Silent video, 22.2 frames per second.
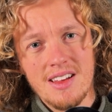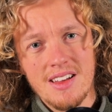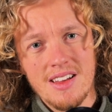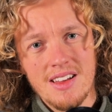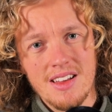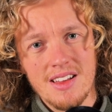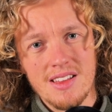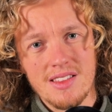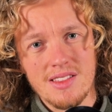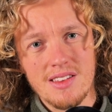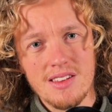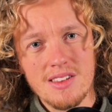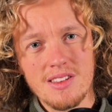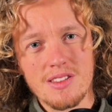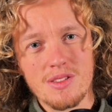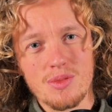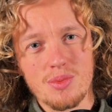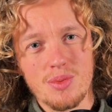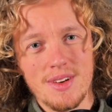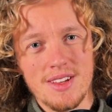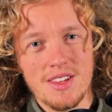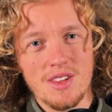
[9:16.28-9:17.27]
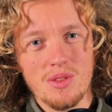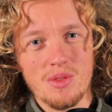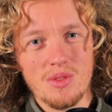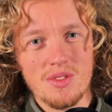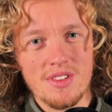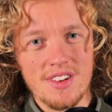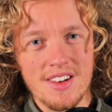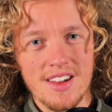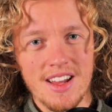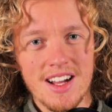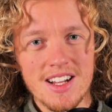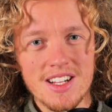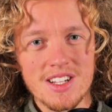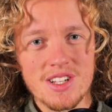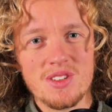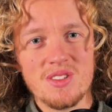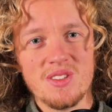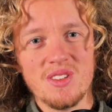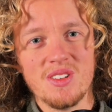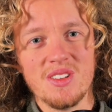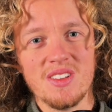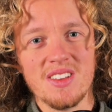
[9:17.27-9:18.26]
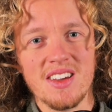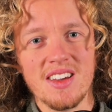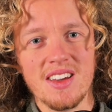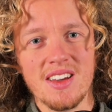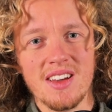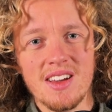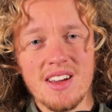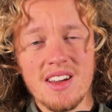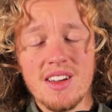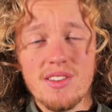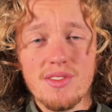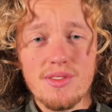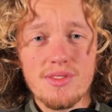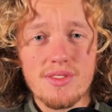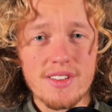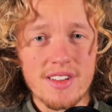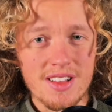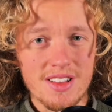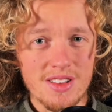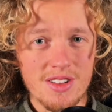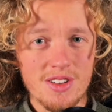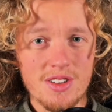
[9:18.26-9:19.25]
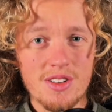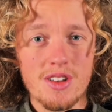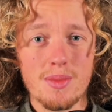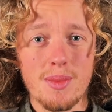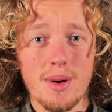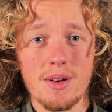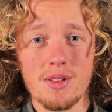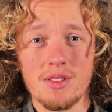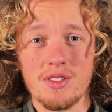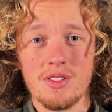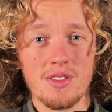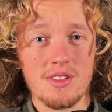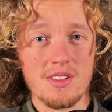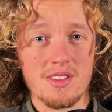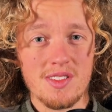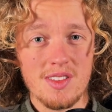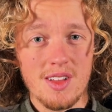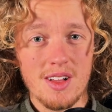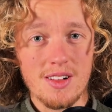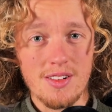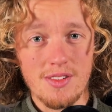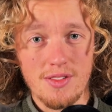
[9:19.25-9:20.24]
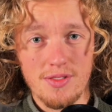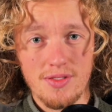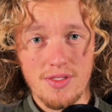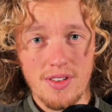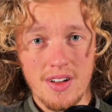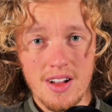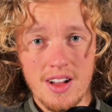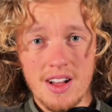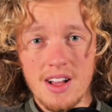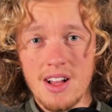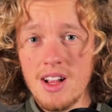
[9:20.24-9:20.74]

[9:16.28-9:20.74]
And this is when you naturally feel good about yourself,